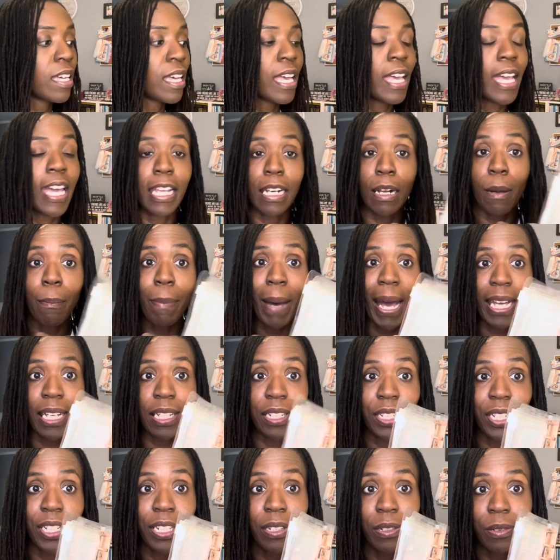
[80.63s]
in a
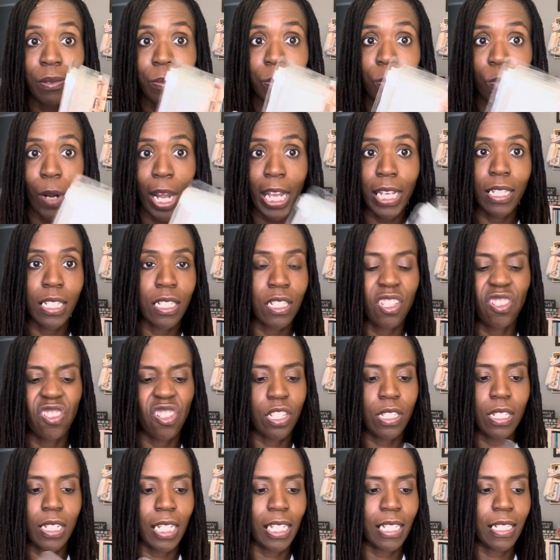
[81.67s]
binder, right? This is
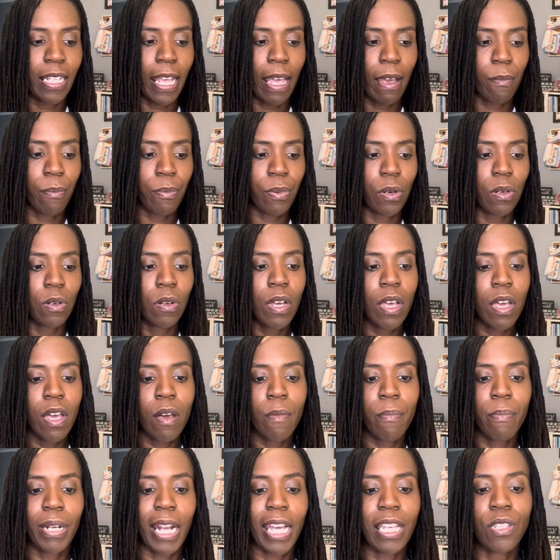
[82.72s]
just an example,
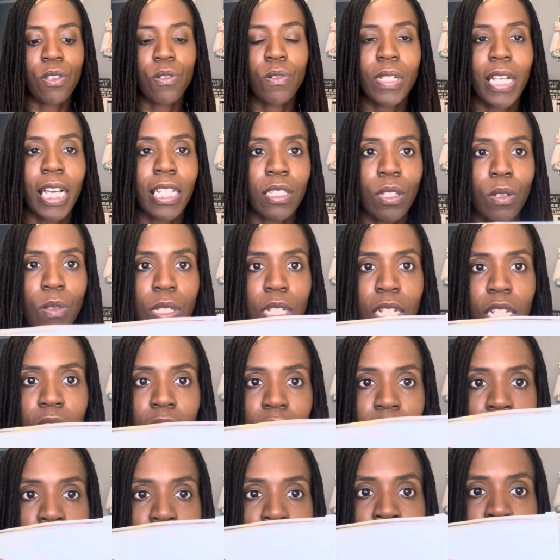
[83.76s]
but I use like those
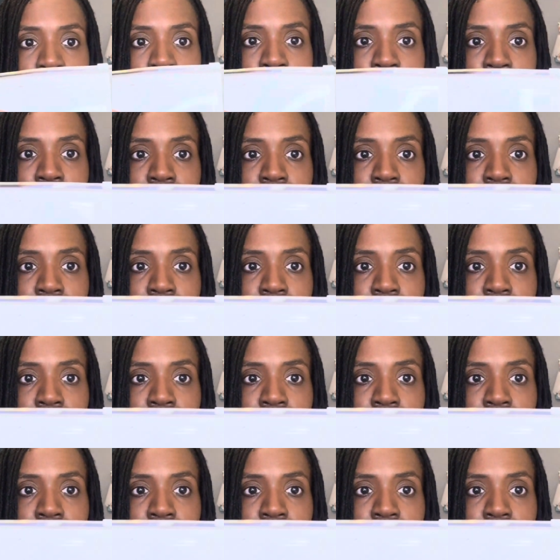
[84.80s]
clear